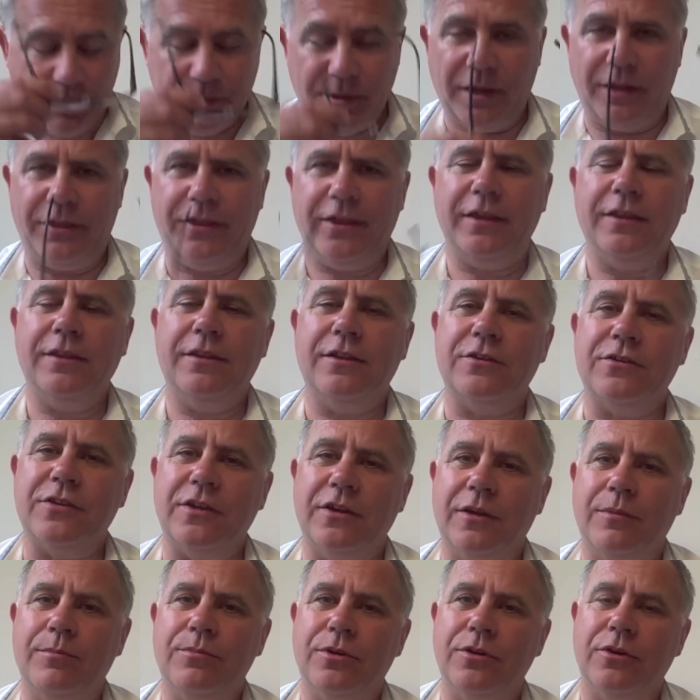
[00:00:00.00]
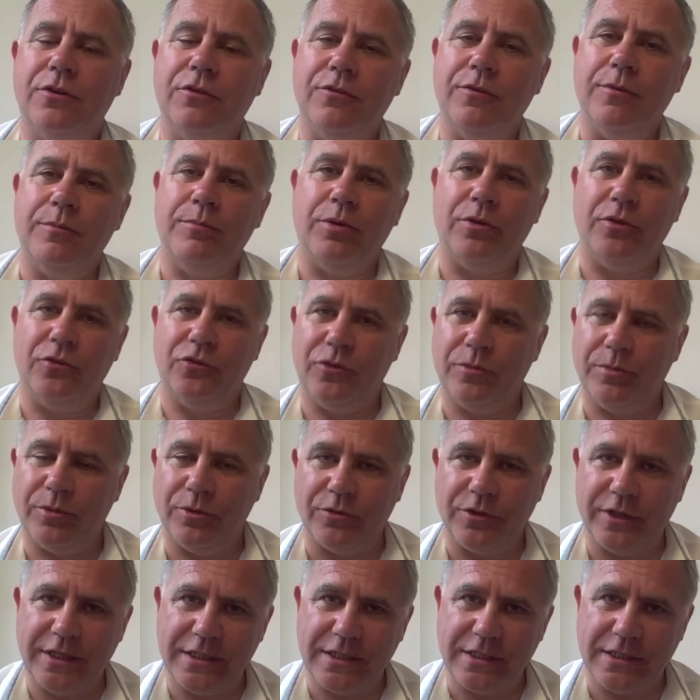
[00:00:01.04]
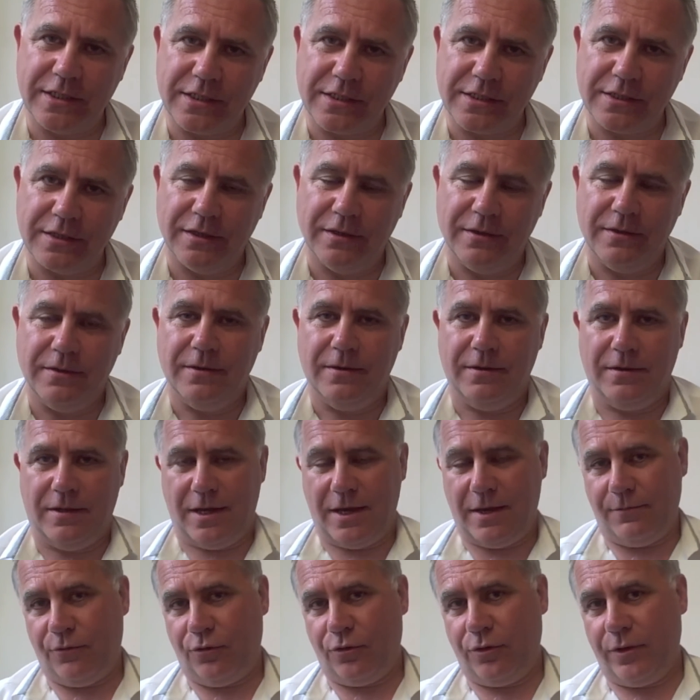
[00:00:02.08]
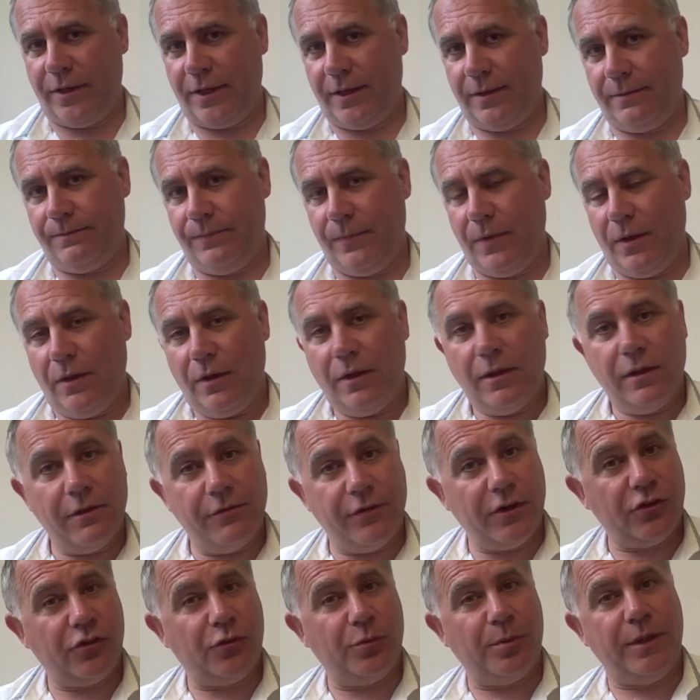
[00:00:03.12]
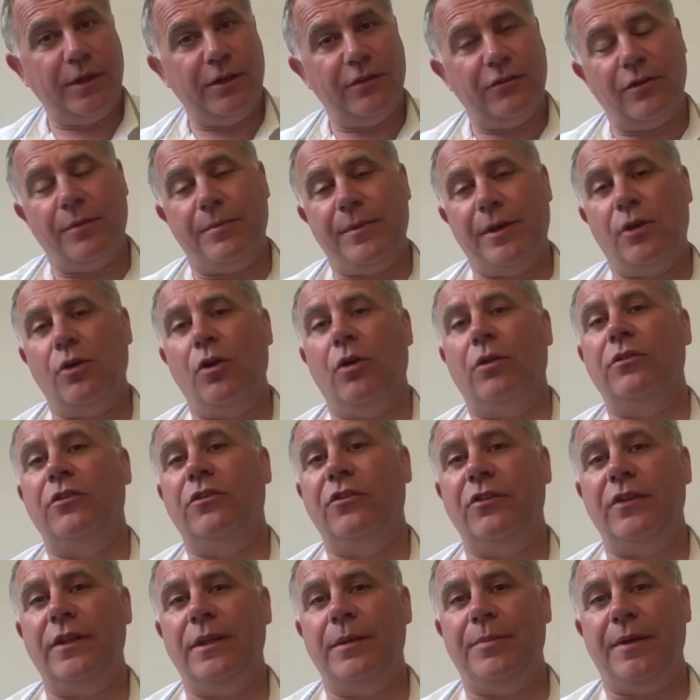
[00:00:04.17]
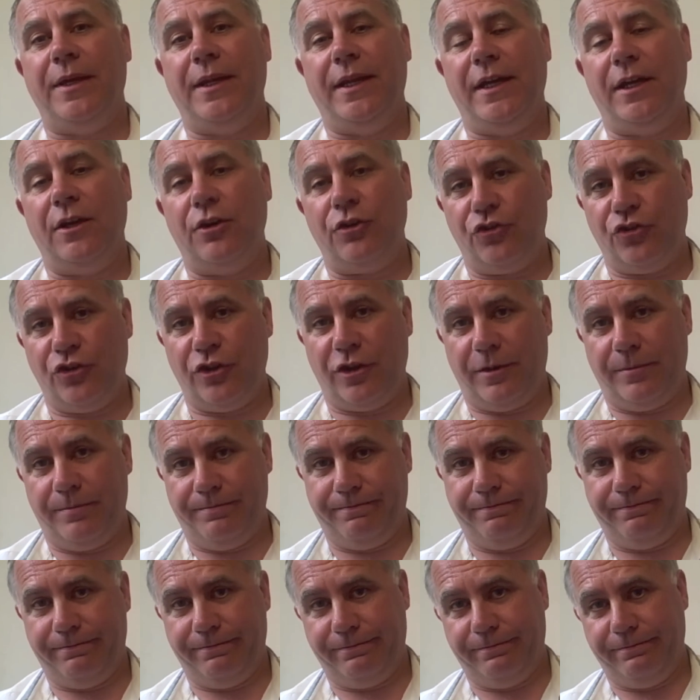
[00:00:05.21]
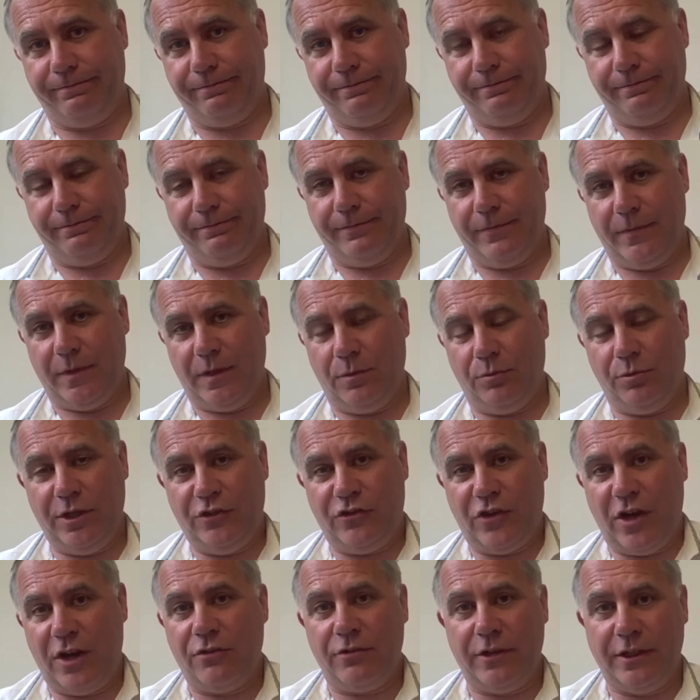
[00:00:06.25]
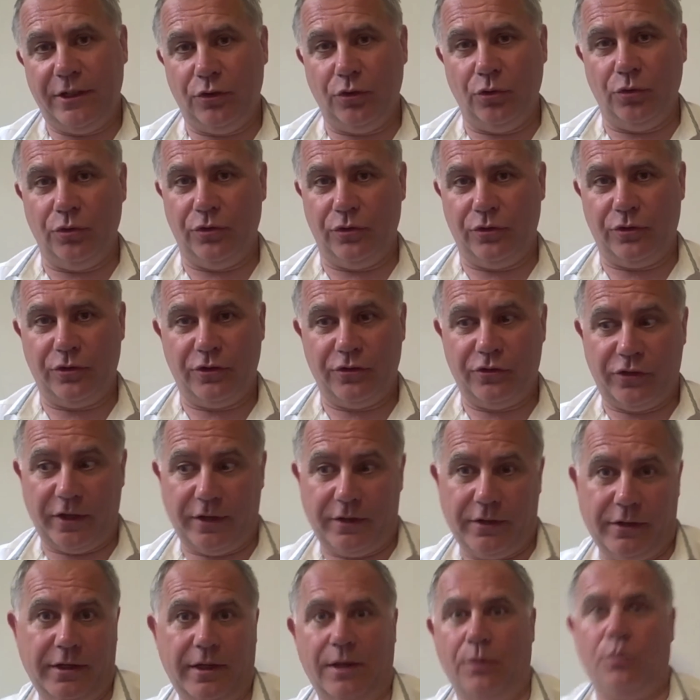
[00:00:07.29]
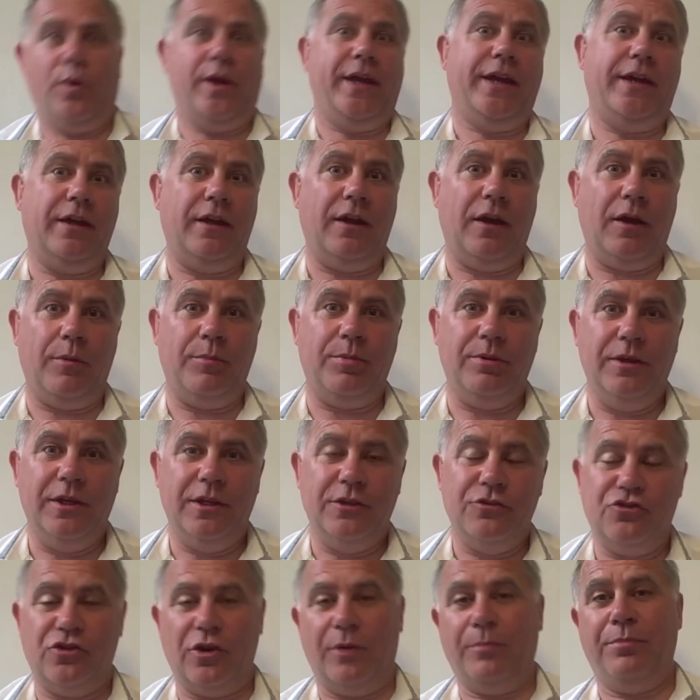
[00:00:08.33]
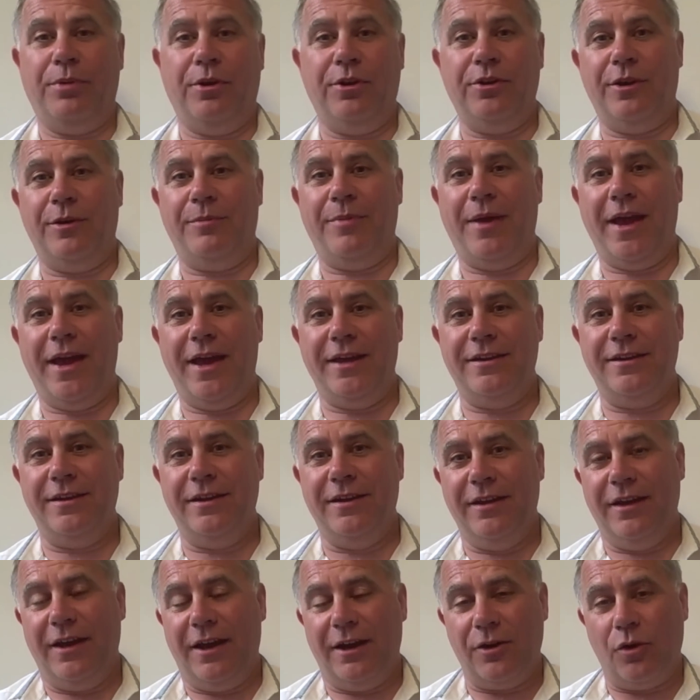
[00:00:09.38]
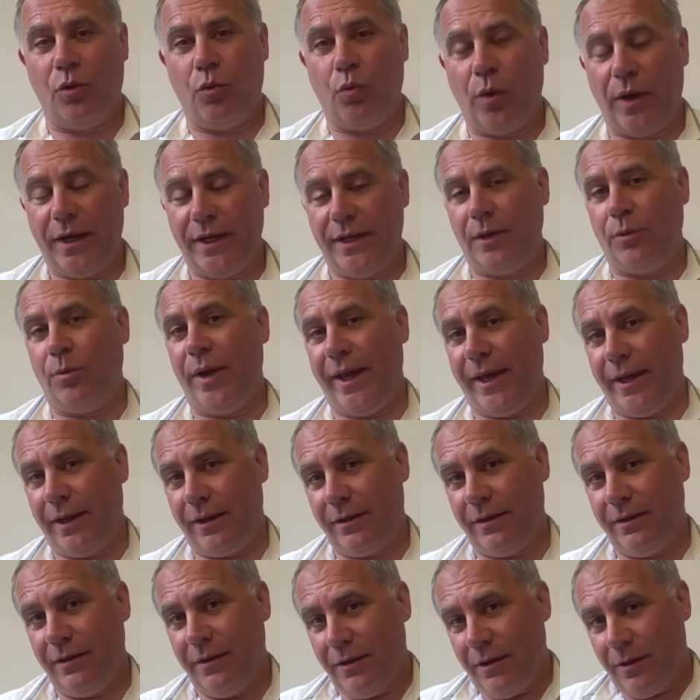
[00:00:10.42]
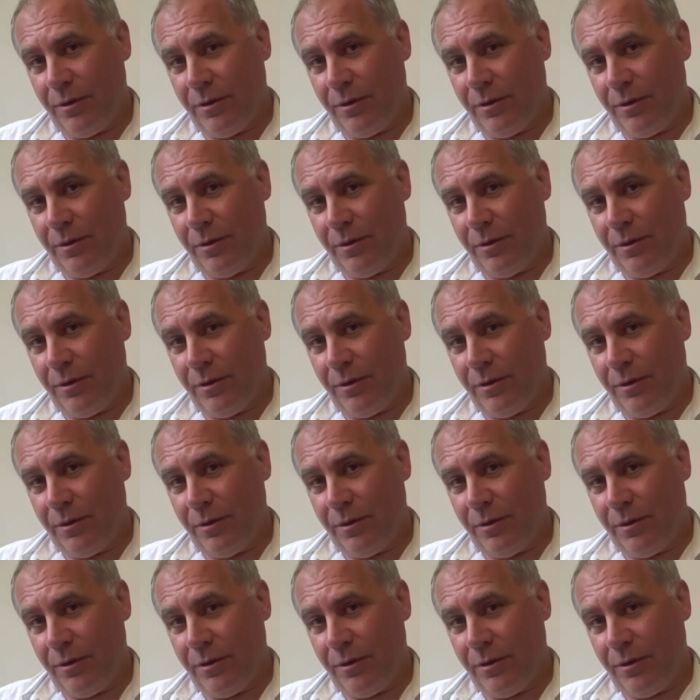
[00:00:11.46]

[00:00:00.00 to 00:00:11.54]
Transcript: But I think there's a number of possible reasons um, for that. The first one is something called sleep inertia. We generally don't suddenly waken up, jump out of bed, and are wide awake.